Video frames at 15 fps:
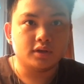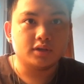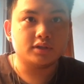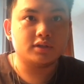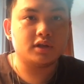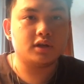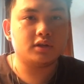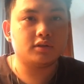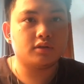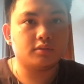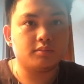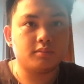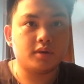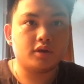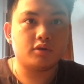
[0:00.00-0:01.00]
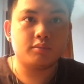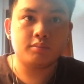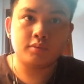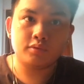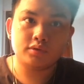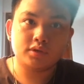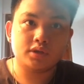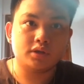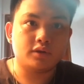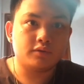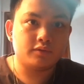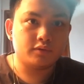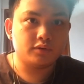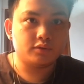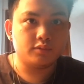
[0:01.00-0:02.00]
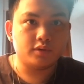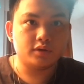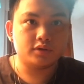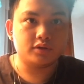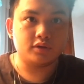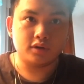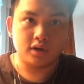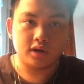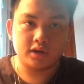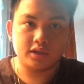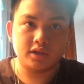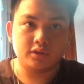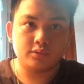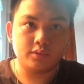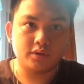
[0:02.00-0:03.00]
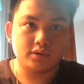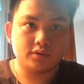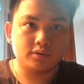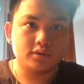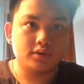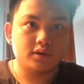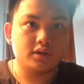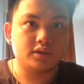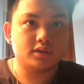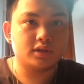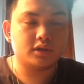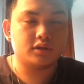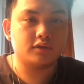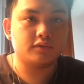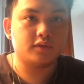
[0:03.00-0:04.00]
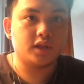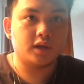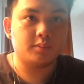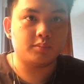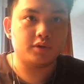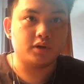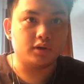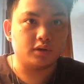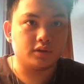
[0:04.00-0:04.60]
Start by composting your food waste or garden waste instead of dumping.